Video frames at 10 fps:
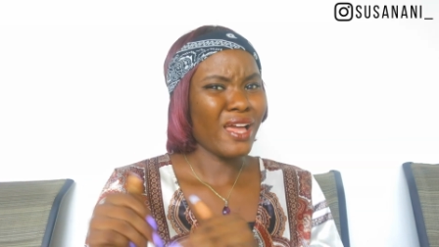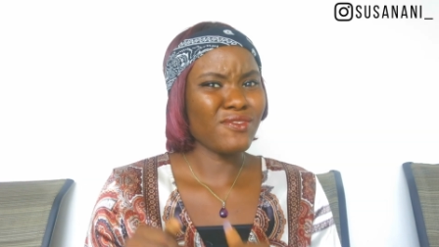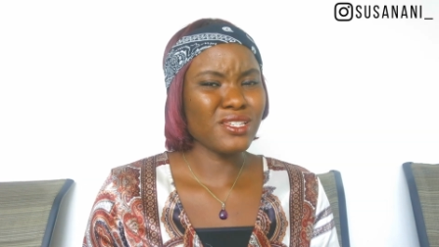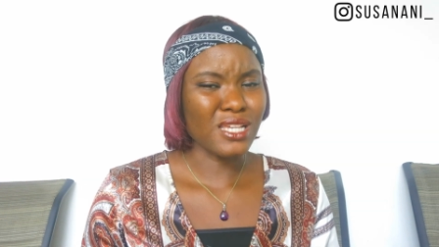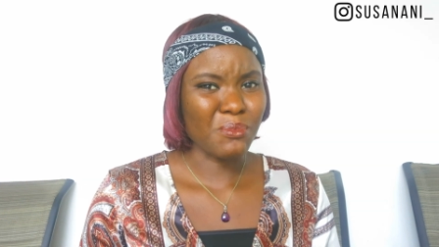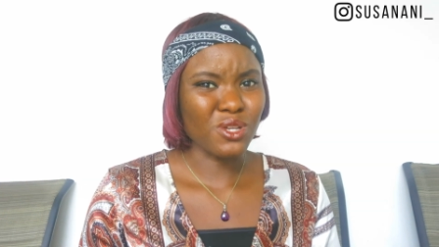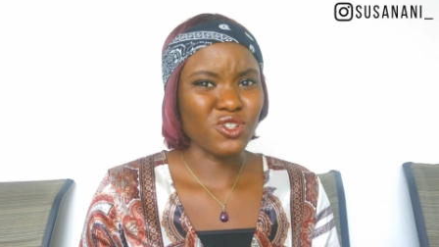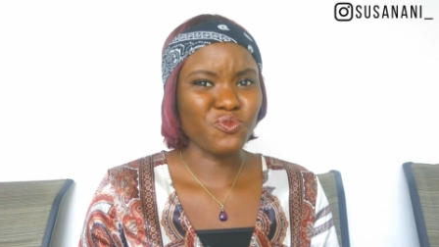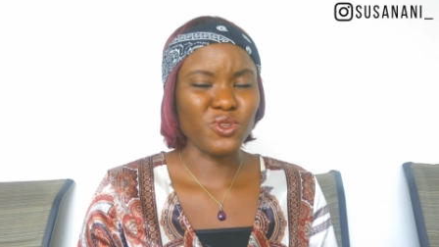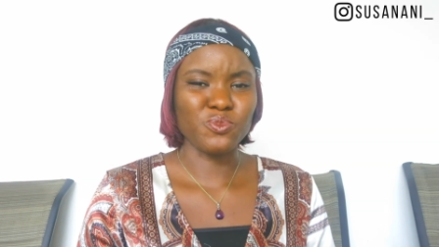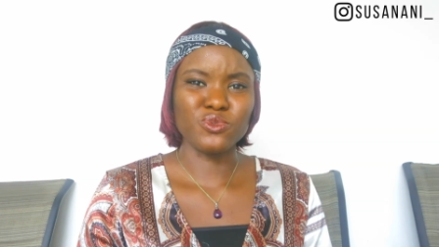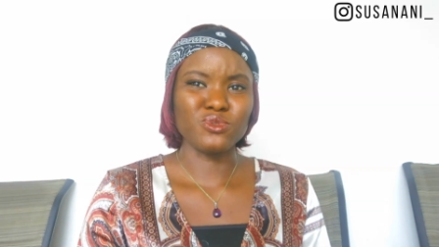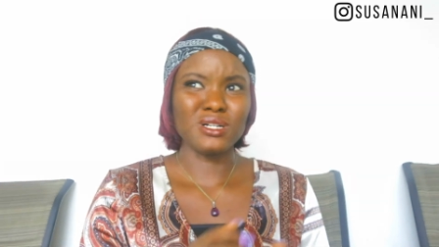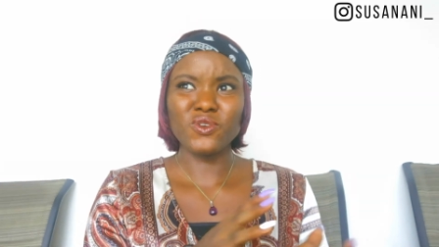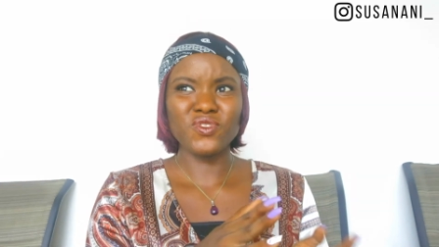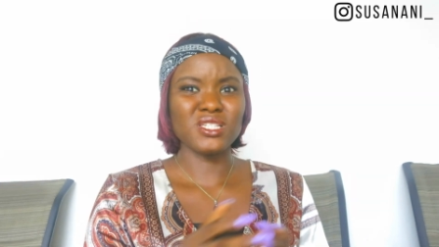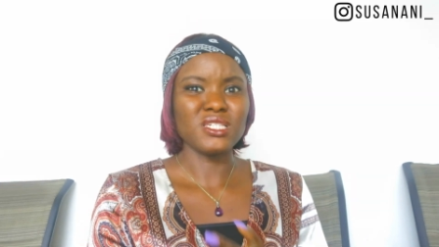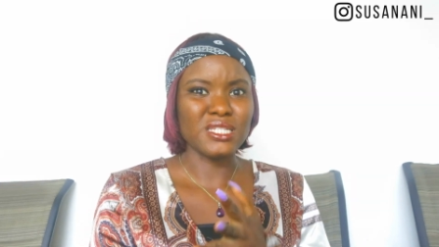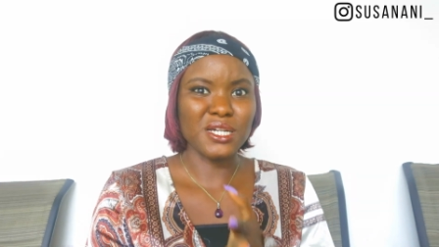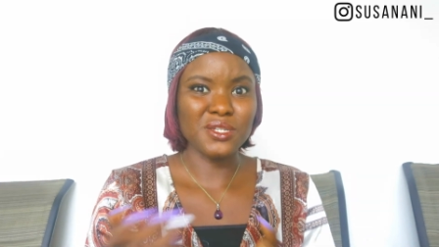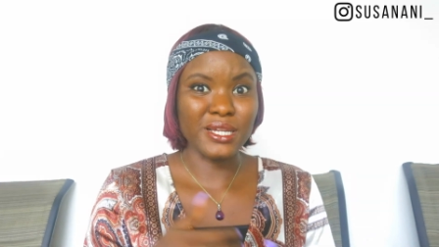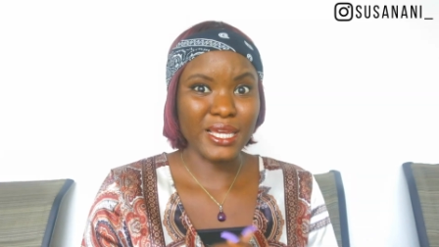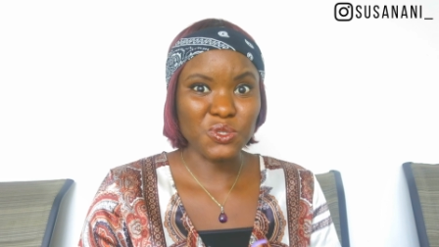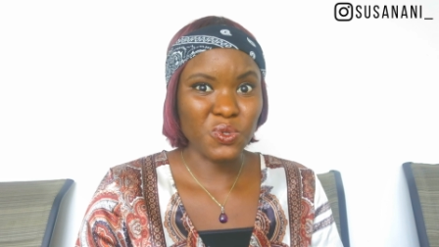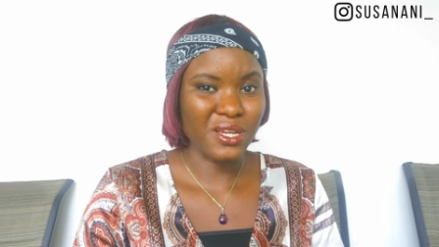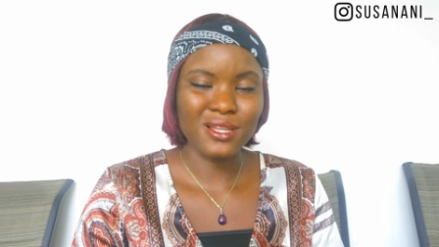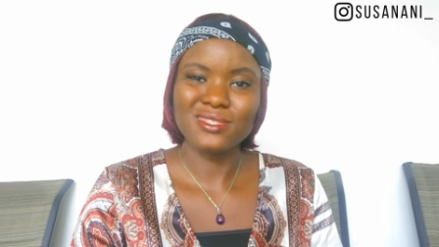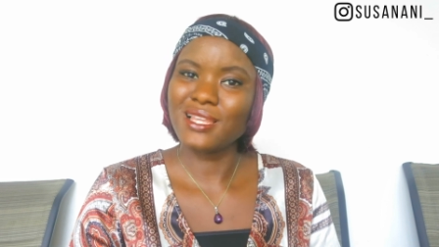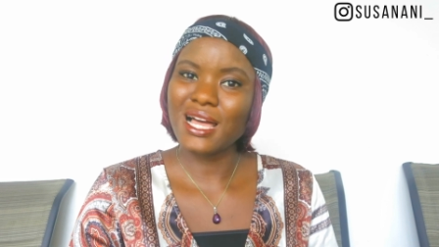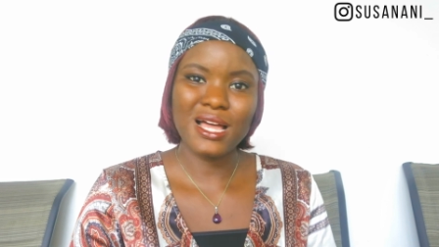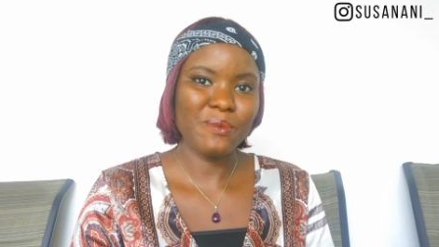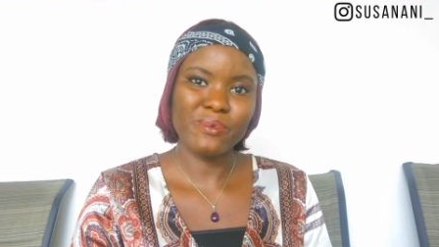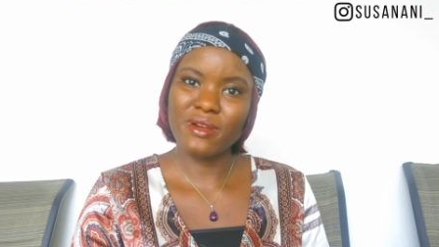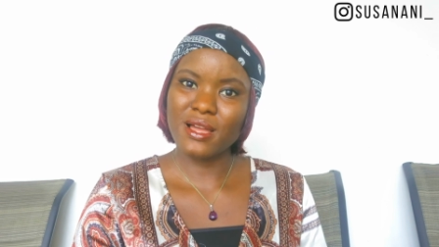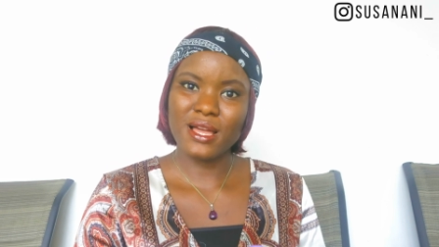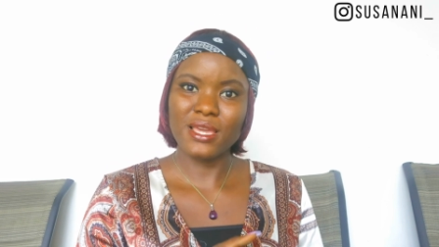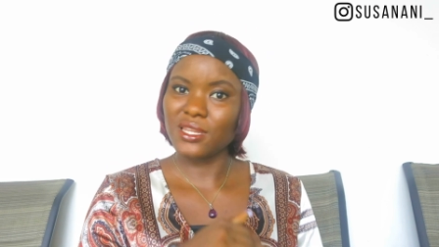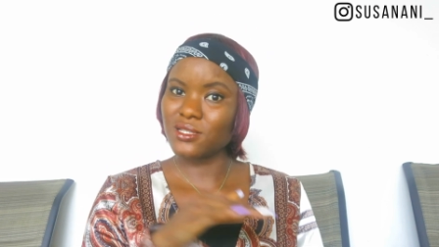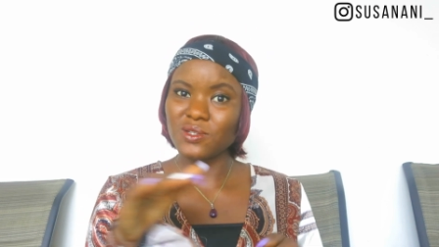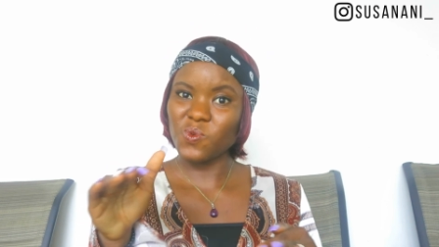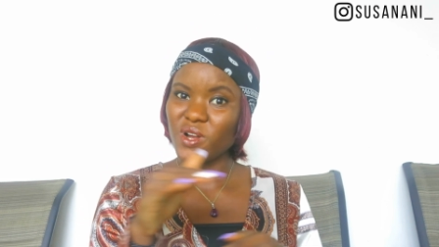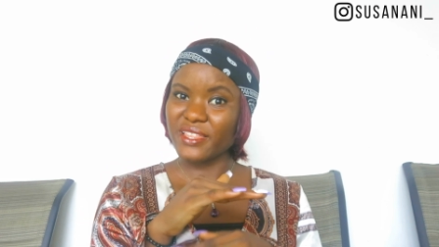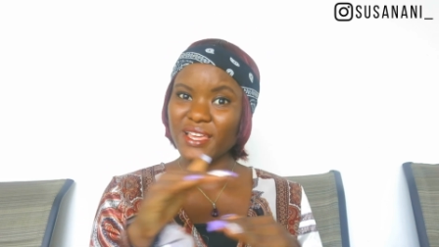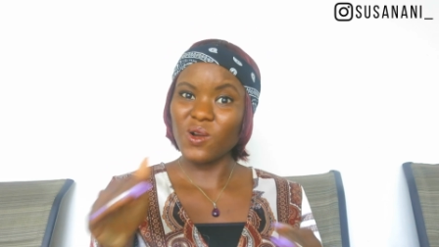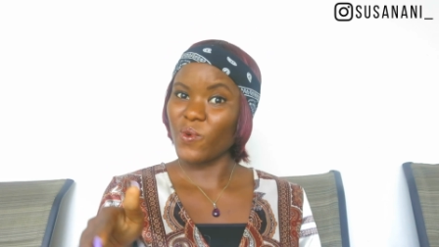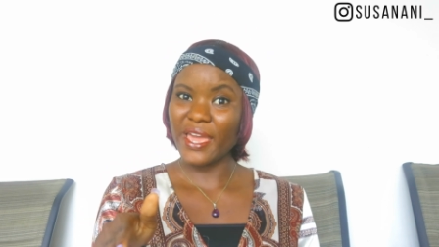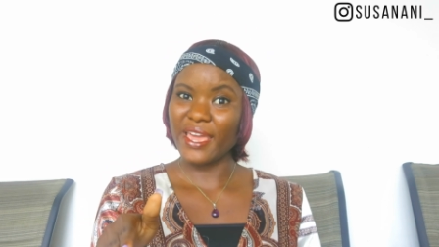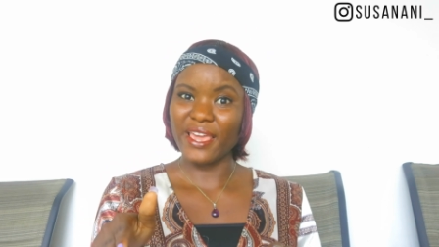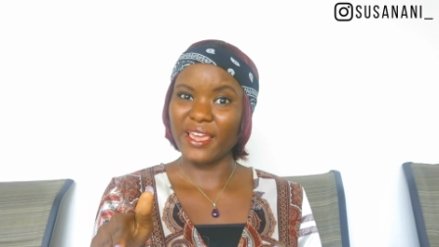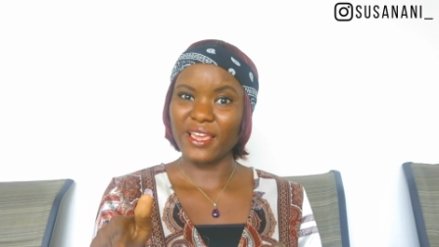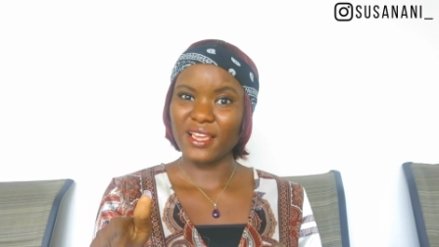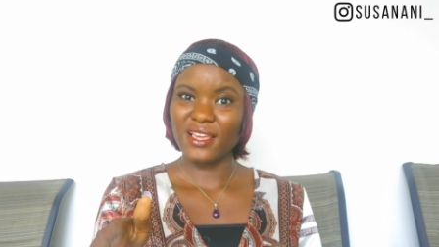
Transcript: i have this amount of people obviously they're gonna get what it nah bruh it doesn't work that way